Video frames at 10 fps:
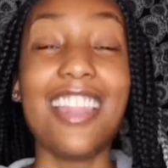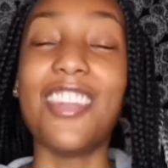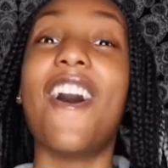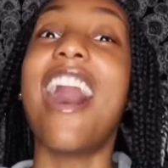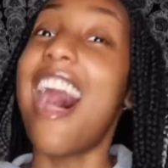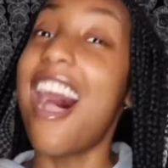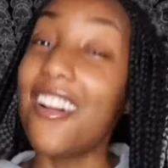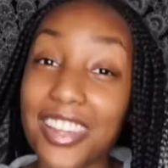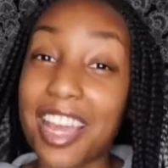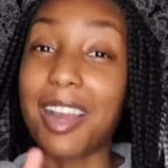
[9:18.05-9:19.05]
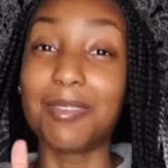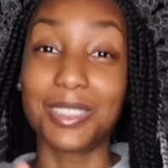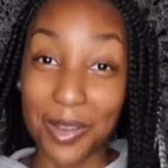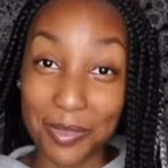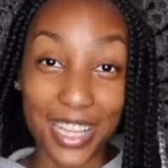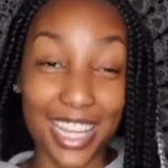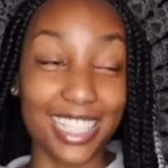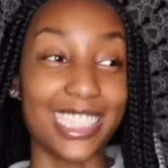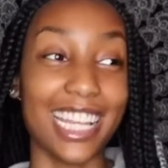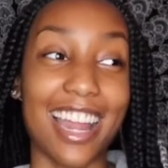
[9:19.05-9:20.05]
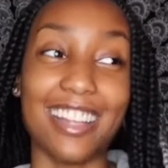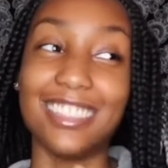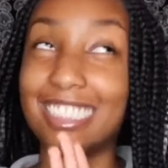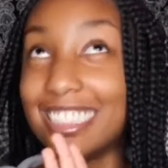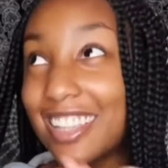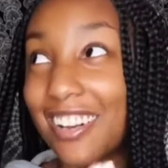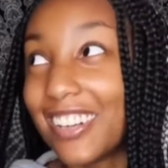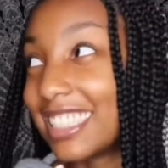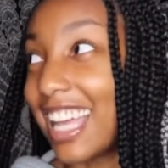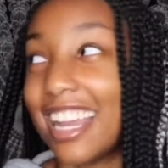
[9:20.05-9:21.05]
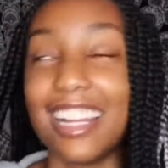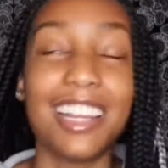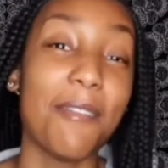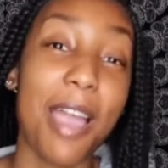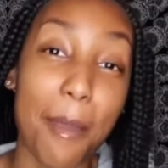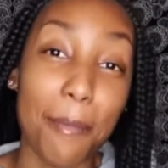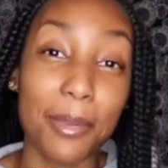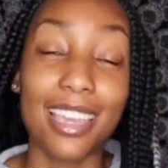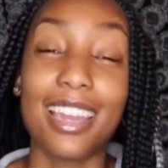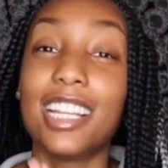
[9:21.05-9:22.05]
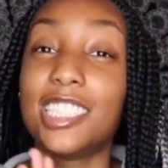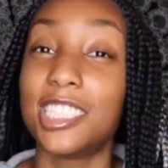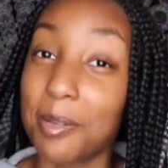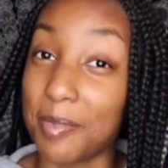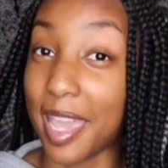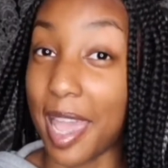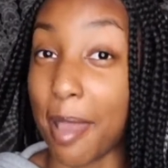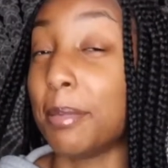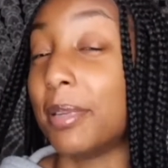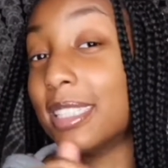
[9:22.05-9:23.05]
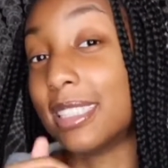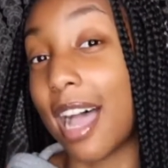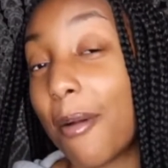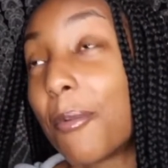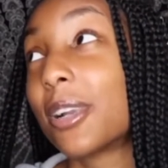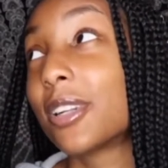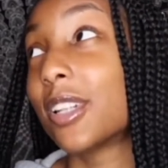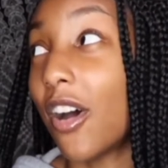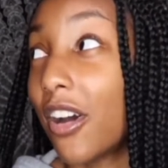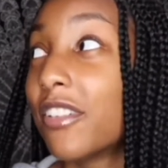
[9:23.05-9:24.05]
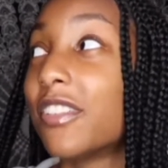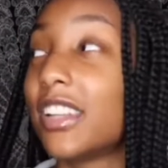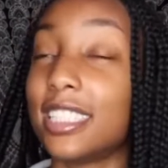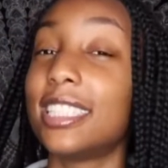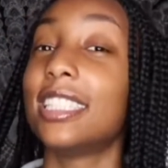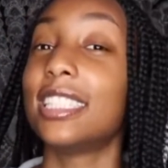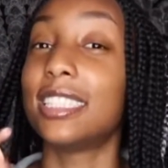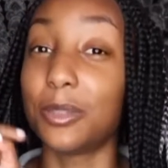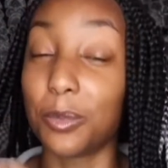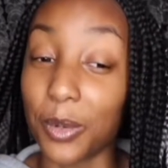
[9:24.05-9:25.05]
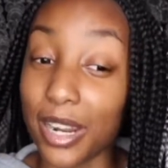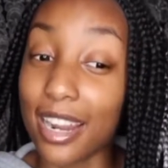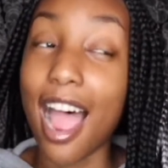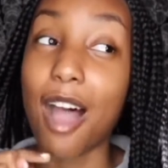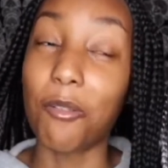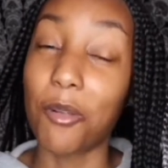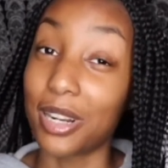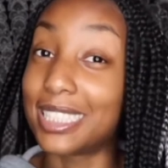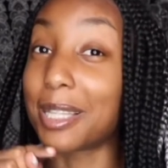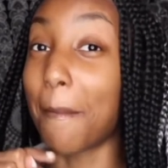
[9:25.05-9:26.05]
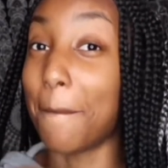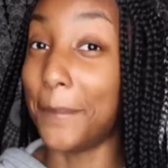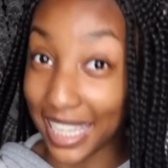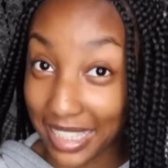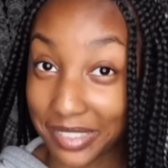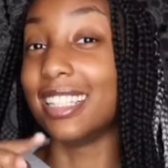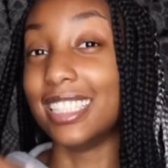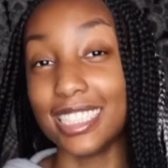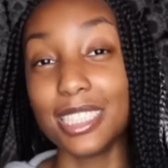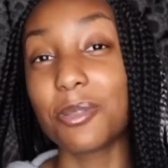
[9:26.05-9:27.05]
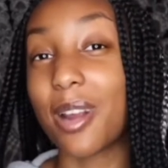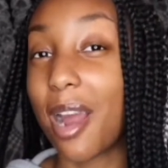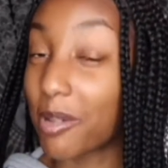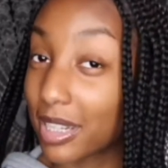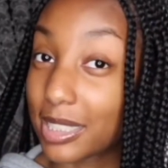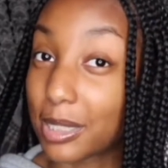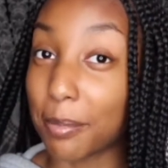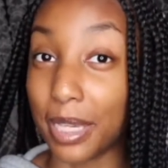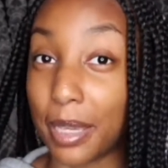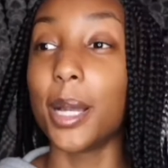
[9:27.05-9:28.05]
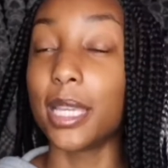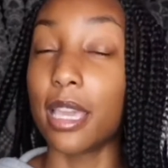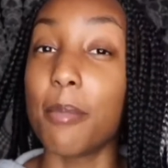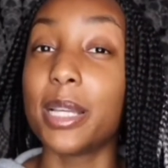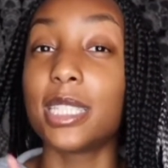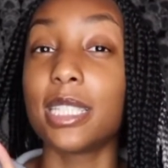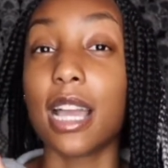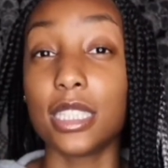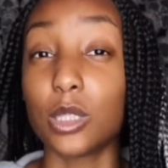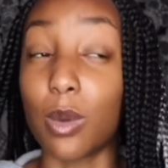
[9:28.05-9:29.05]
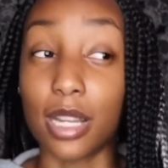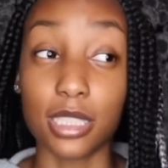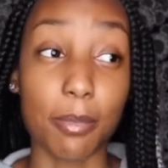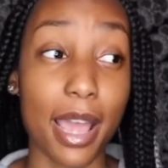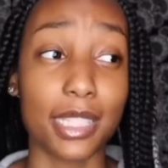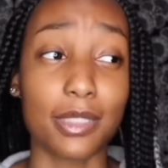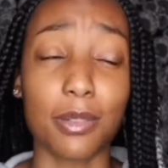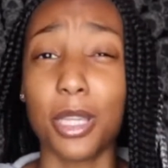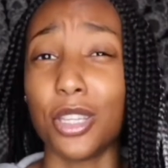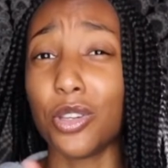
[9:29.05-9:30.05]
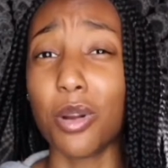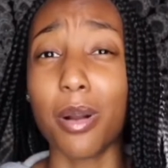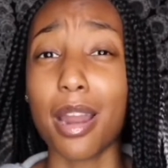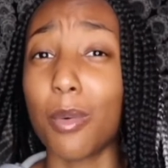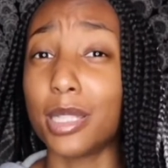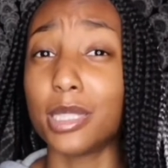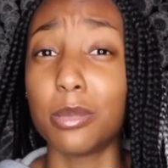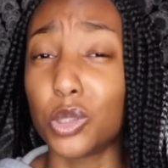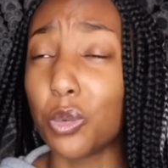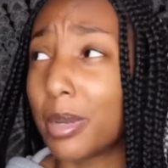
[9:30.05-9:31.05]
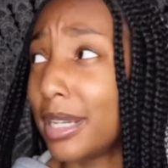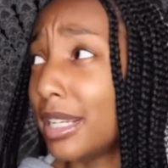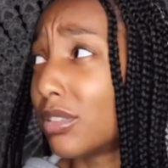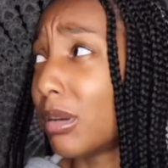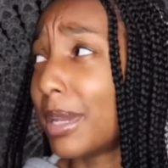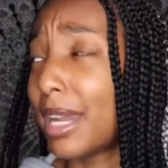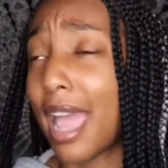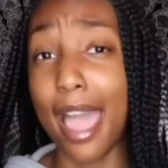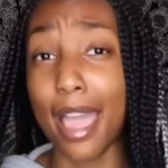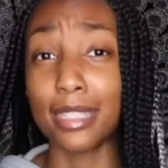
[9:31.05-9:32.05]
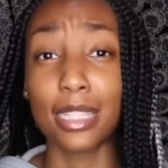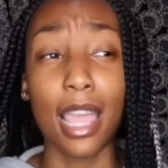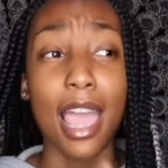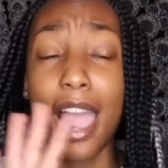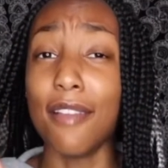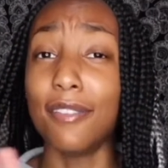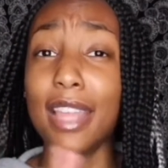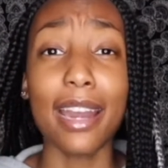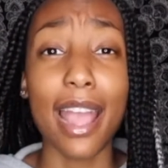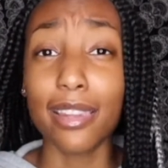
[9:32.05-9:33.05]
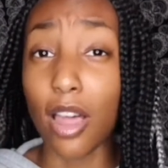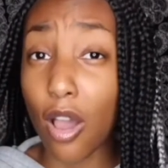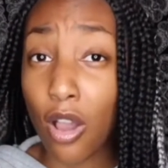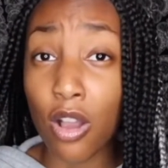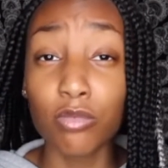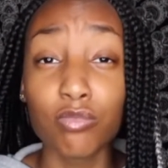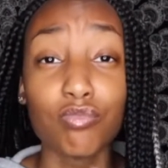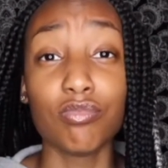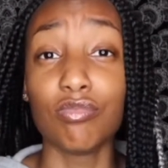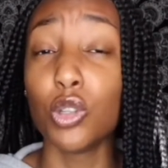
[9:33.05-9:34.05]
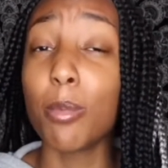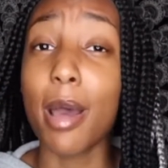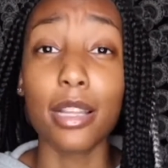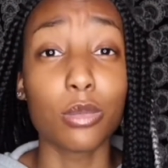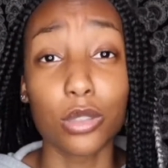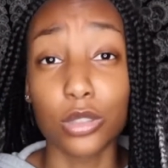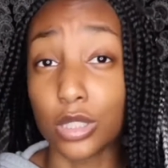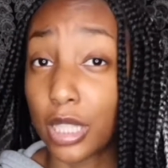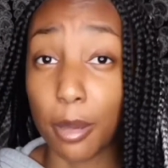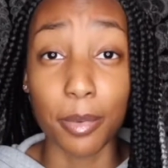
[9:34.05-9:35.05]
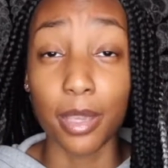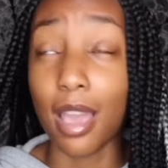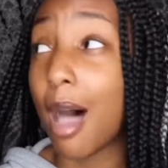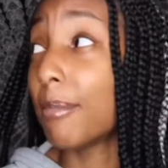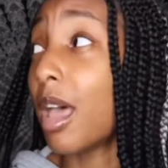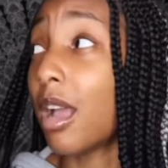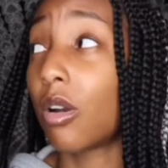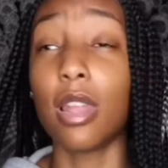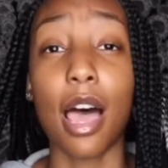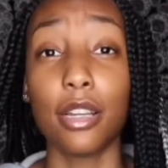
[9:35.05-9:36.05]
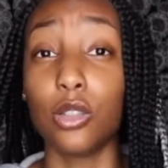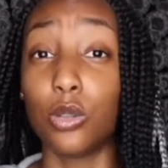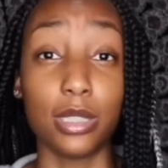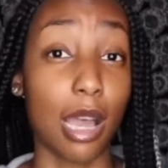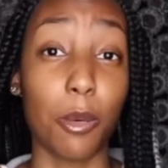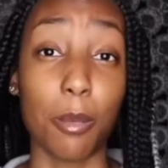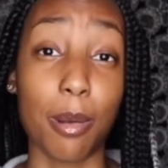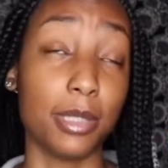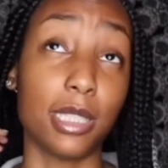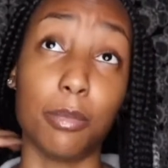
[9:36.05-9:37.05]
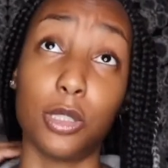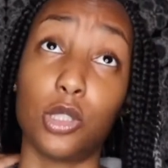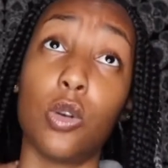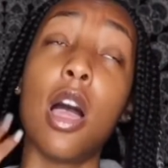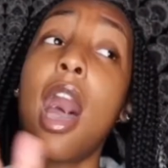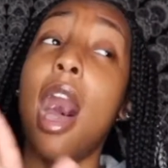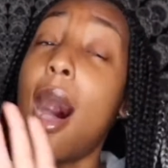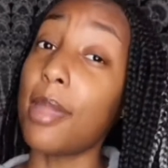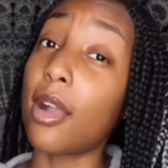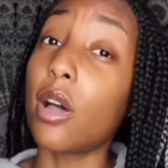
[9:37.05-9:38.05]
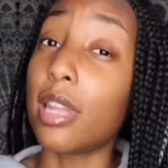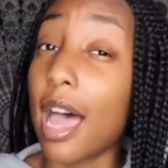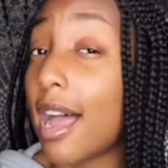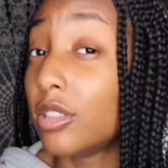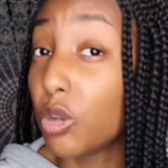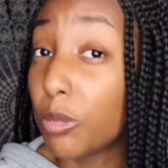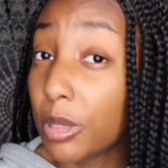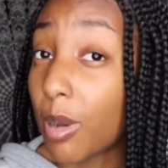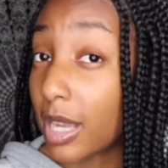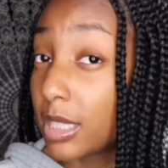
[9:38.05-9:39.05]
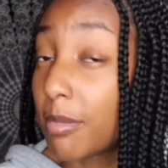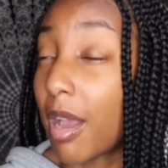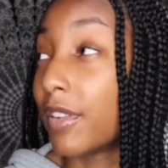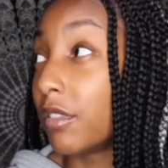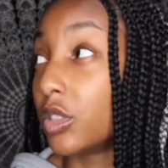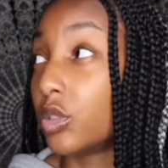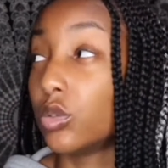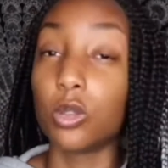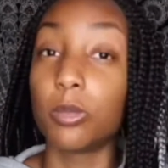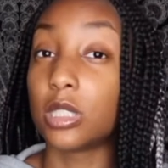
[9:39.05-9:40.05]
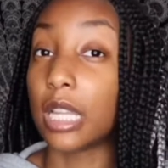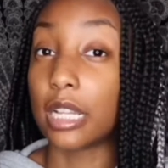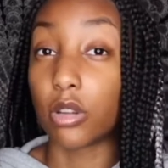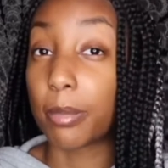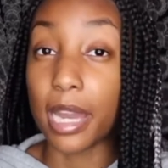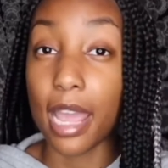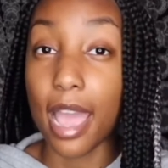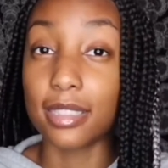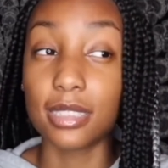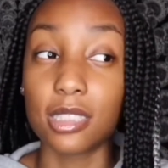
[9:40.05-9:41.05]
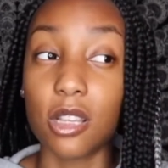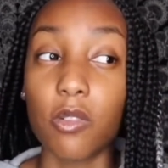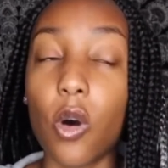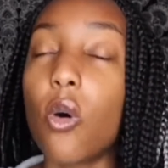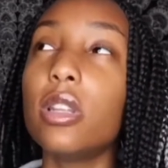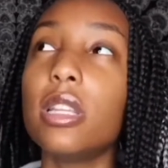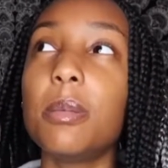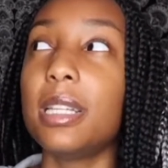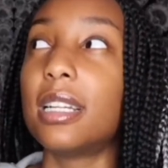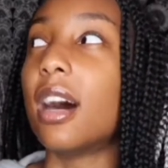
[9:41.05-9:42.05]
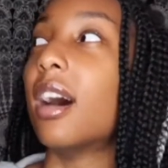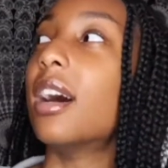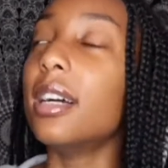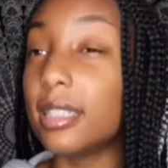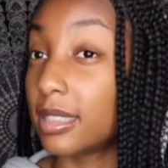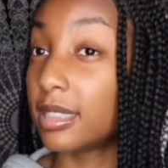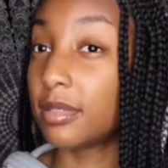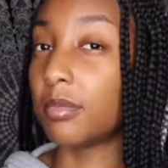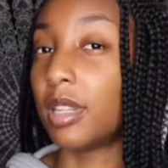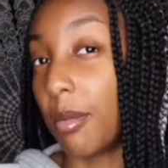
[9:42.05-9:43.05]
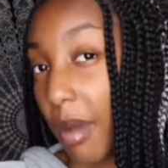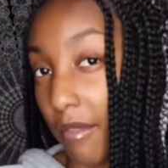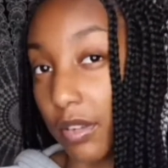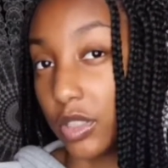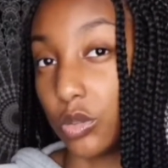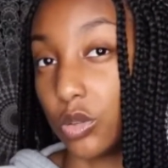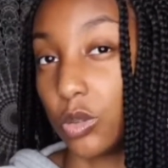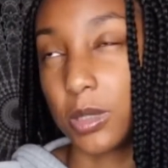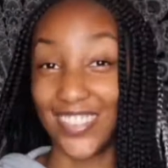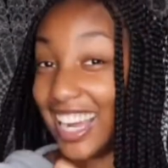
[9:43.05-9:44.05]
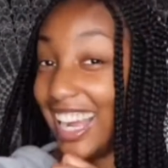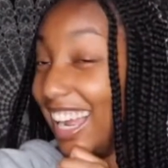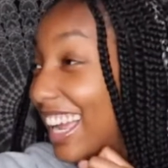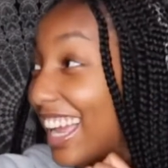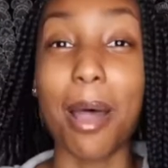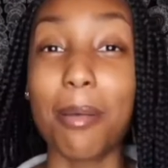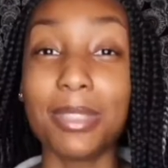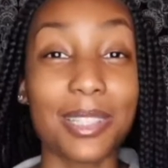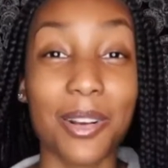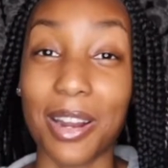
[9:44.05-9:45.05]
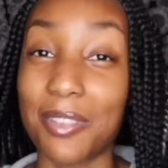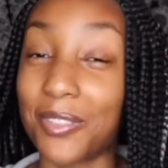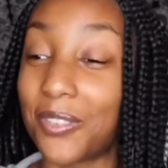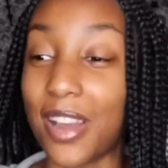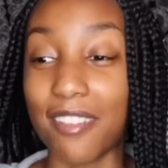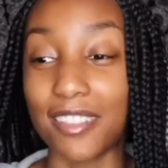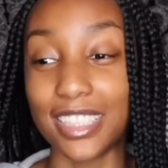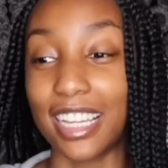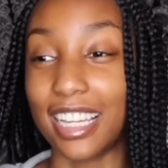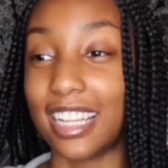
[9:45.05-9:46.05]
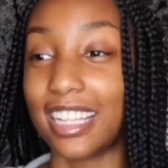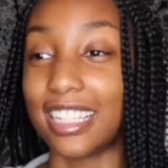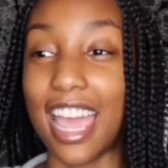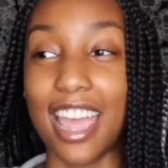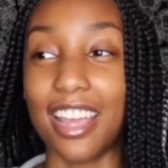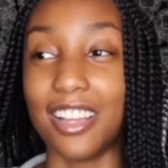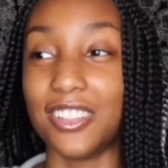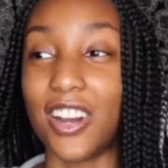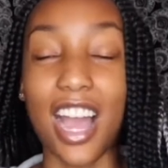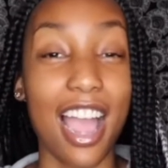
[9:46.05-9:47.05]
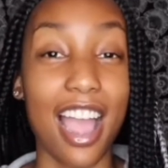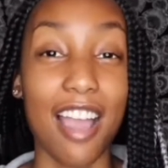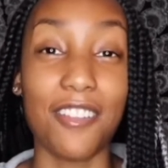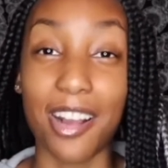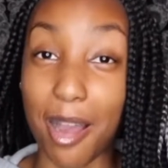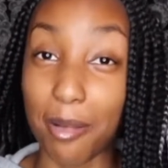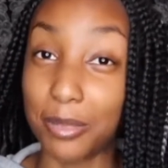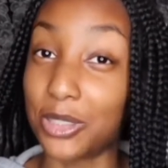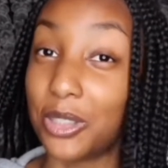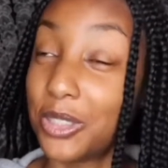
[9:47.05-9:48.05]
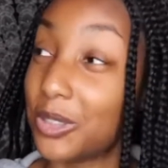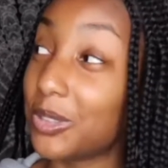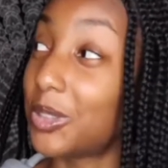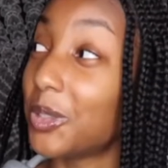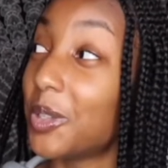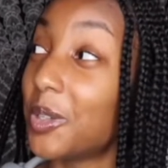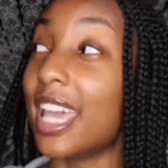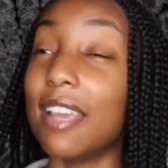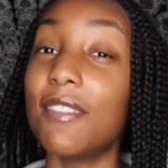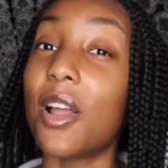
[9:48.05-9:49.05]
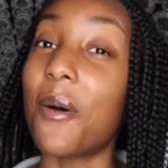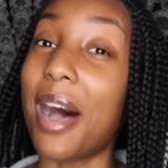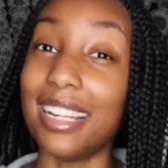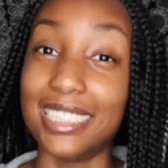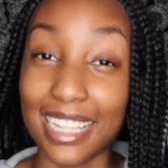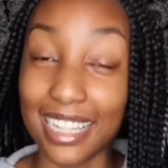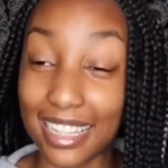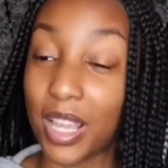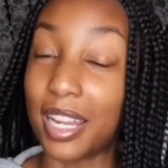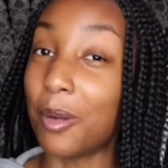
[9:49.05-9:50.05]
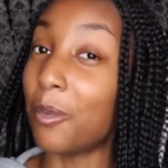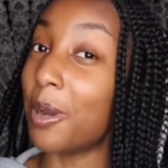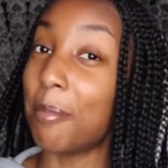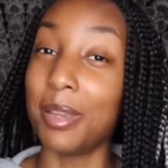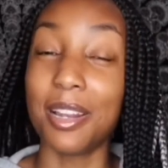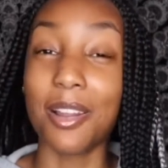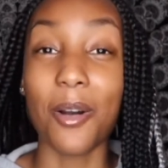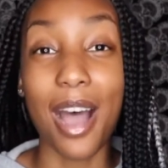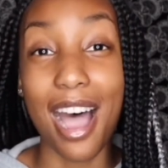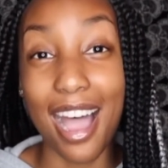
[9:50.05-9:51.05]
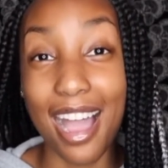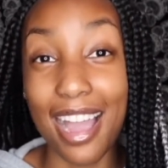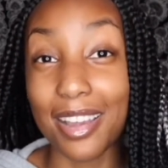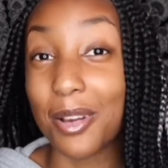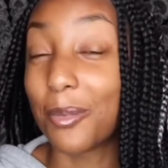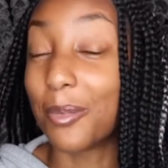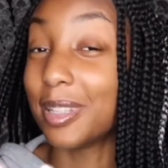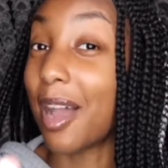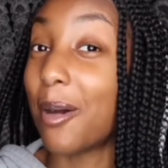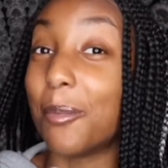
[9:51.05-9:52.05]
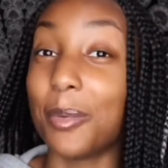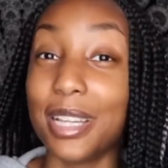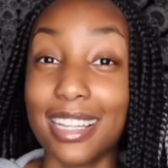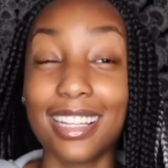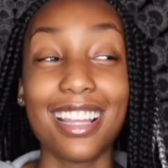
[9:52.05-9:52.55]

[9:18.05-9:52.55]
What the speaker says: No, I feel like I'm so blessed, and I'm just so excited, and I'm happy, and I should be happy because I worked hard for this, and this is where I wanted to be. This is where I wanted to be. But yeah, make sure y'all just watch them ads for me. You don't gotta watch them 2-minute, 3-minute ads. If they that long, you might as well just skip it. I'm not gonna lie to you, because I would probably skip it too. I'm not gonna lie, I do be watching my favorite YouTubers like 3-minute ads and stuff, only because they're my favorite YouTuber. But I'm just so grateful for everything that, you know, I have accomplished on YouTube. Even though I did it, it wouldn't be no I without we,